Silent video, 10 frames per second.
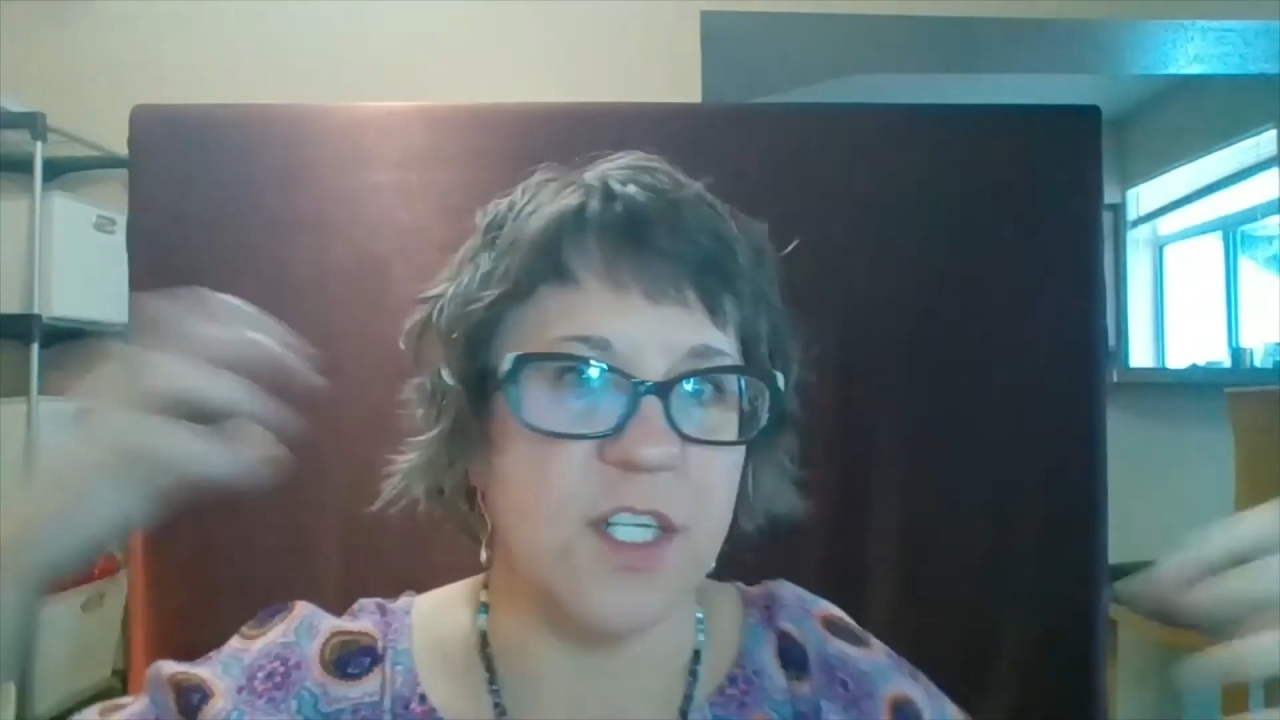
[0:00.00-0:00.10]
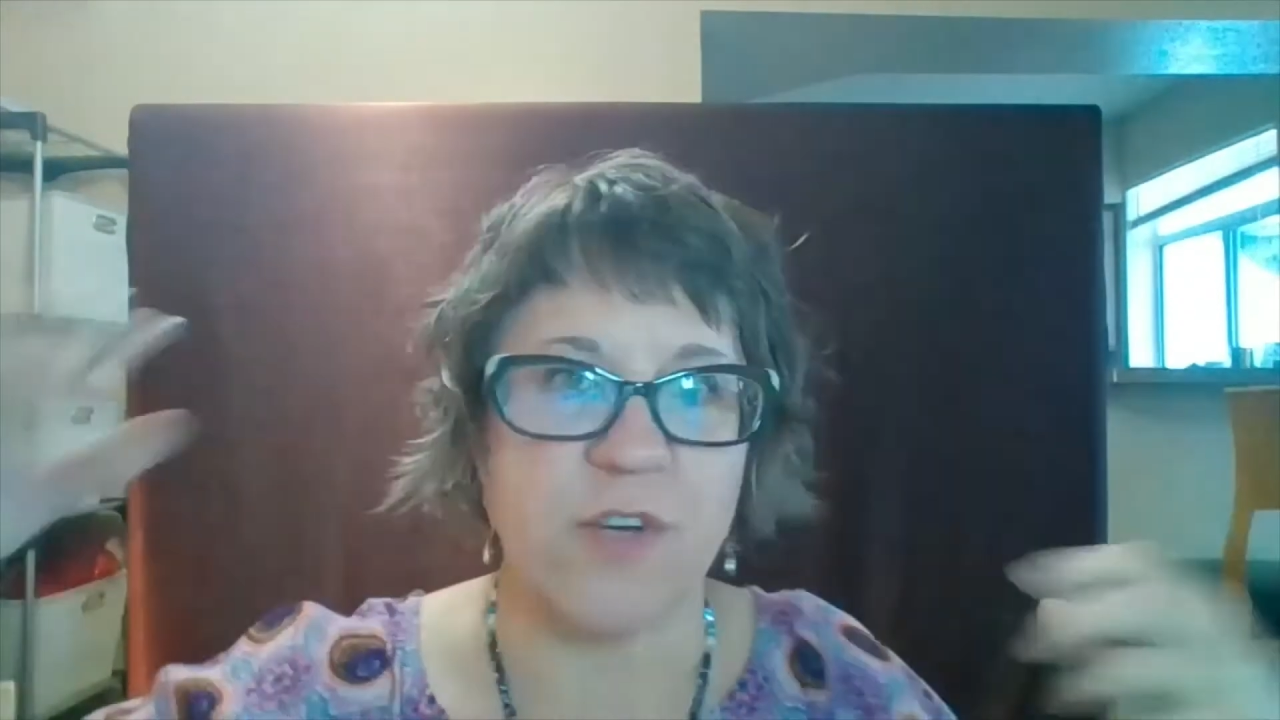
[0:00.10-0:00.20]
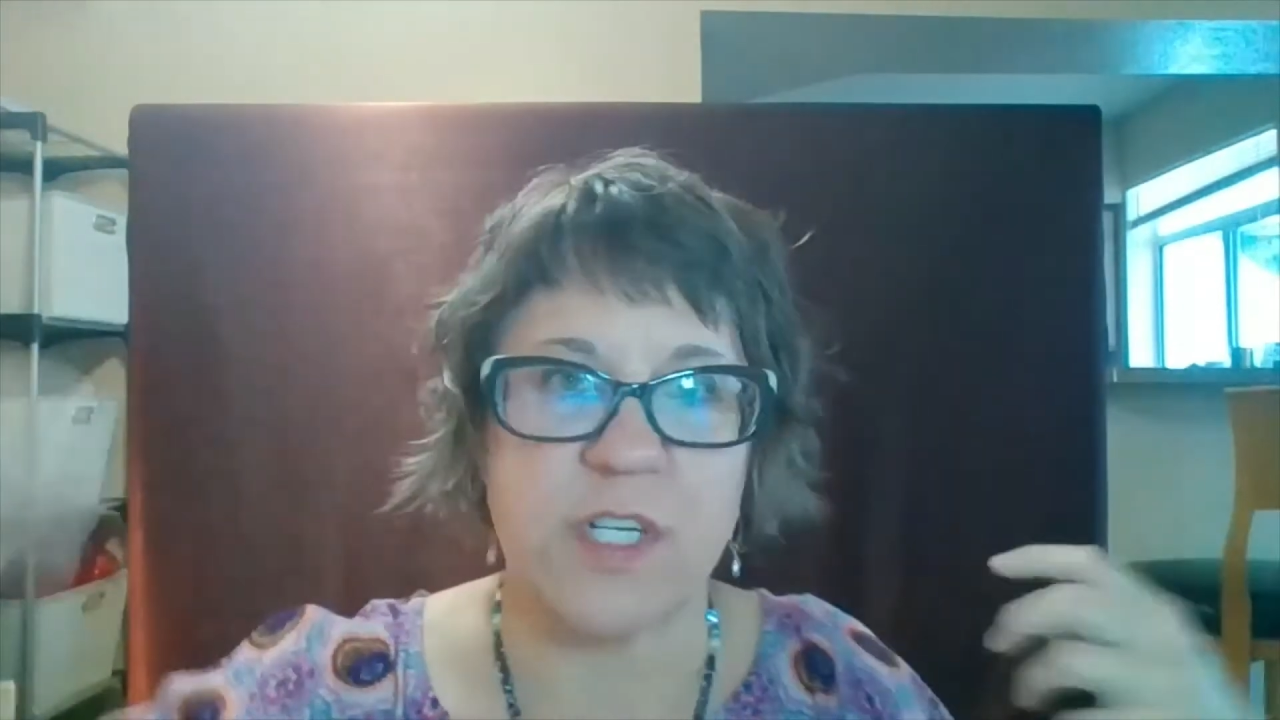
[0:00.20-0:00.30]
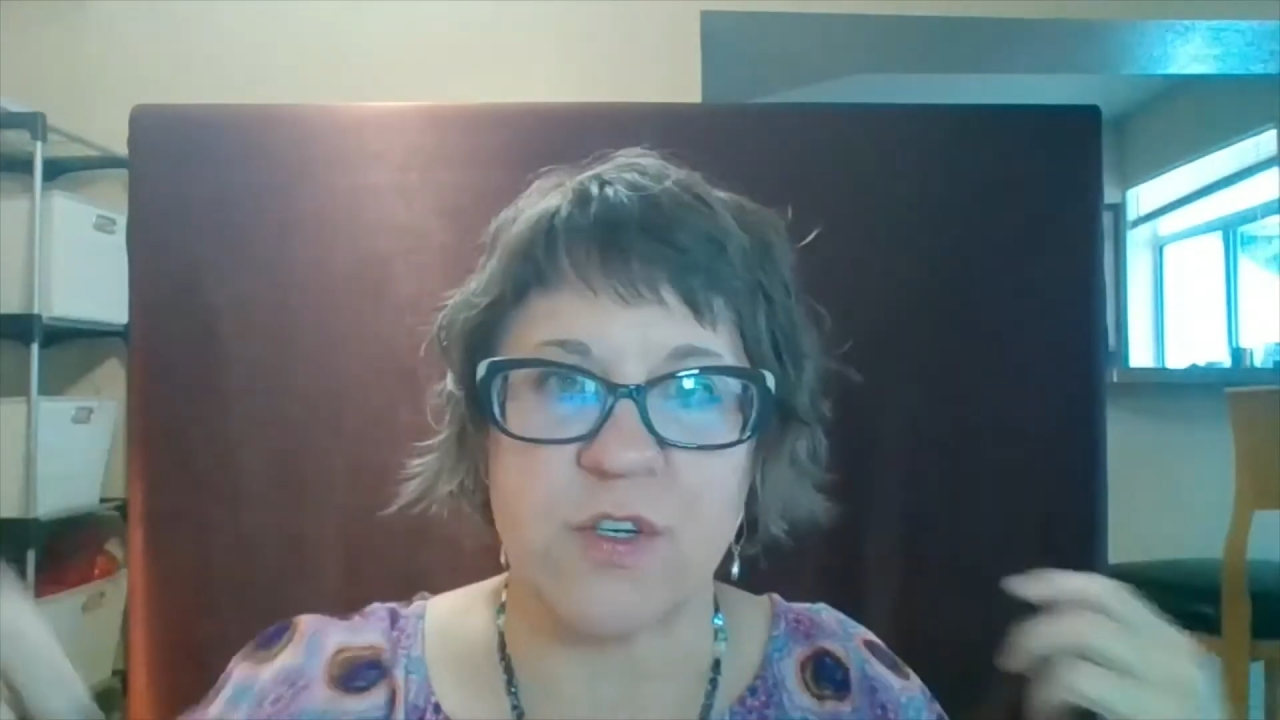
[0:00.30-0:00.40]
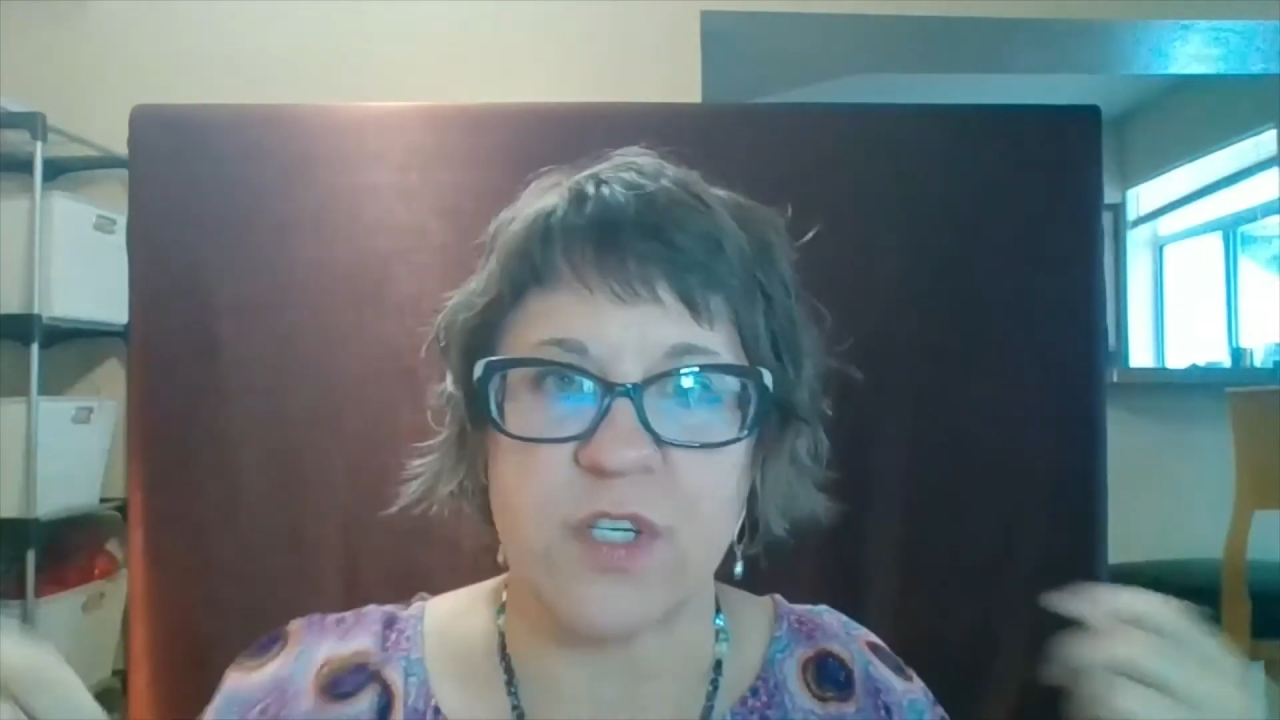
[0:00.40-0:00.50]

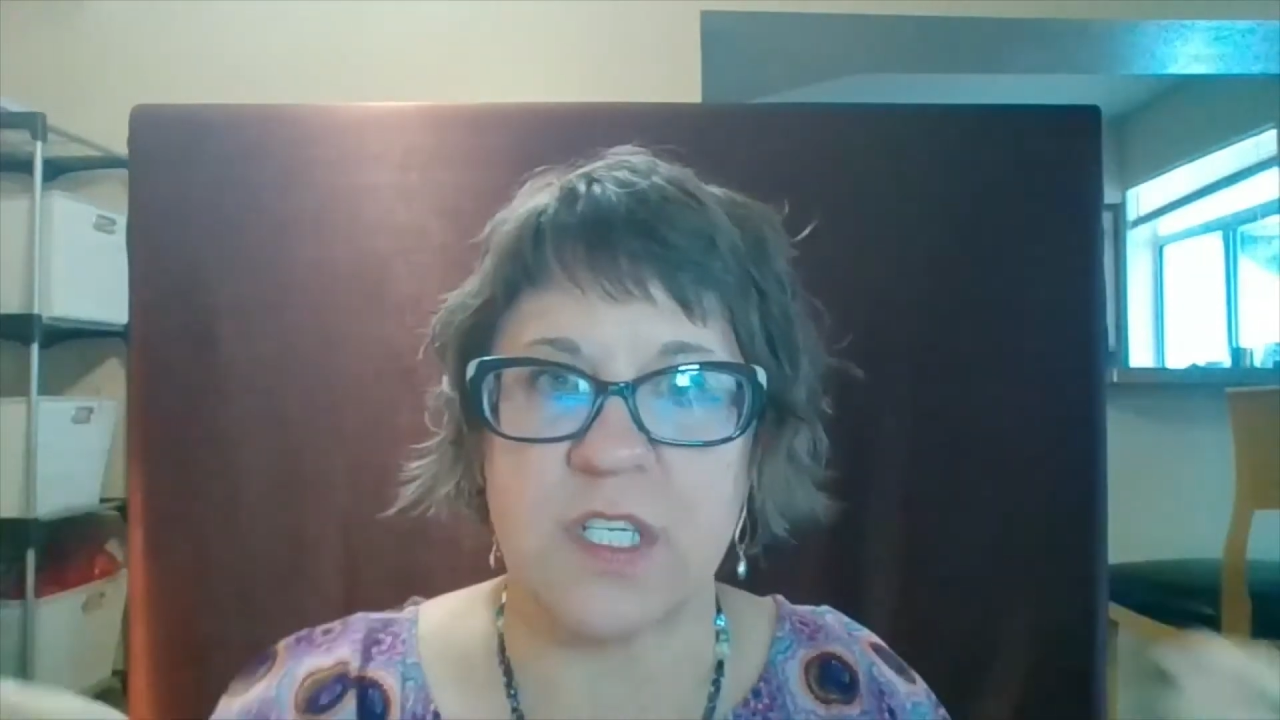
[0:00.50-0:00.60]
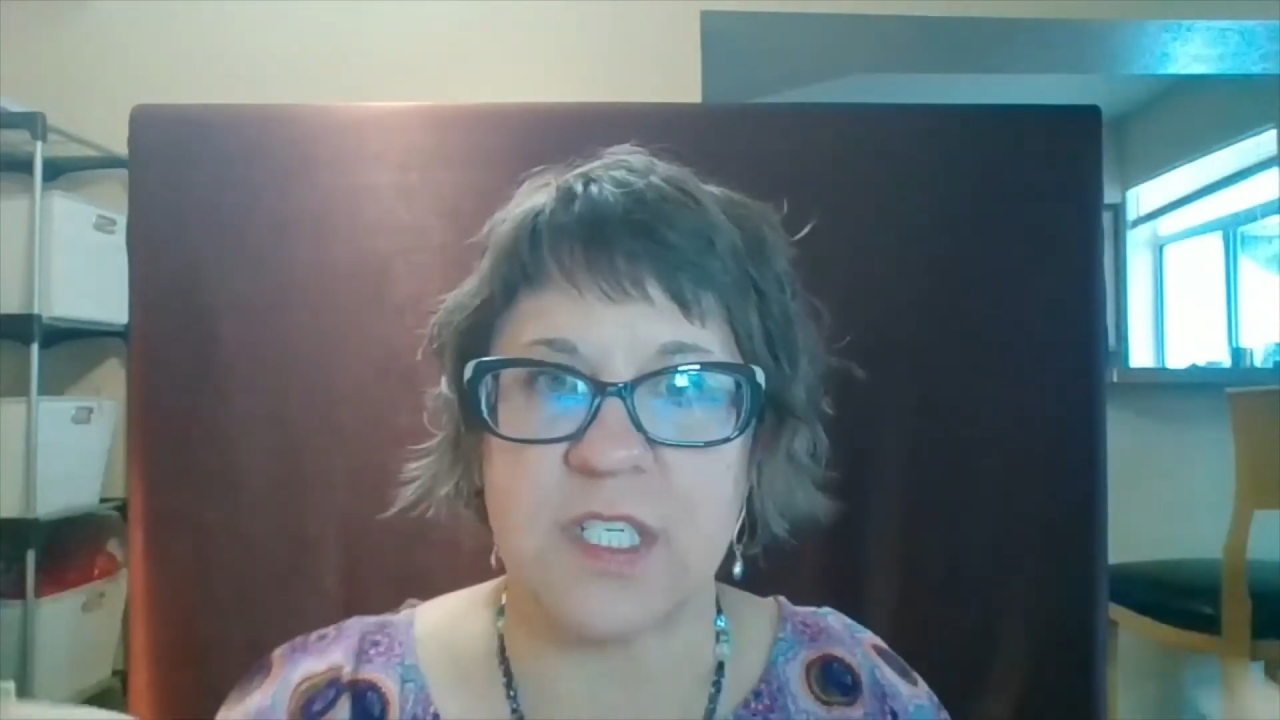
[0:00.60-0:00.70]
creators on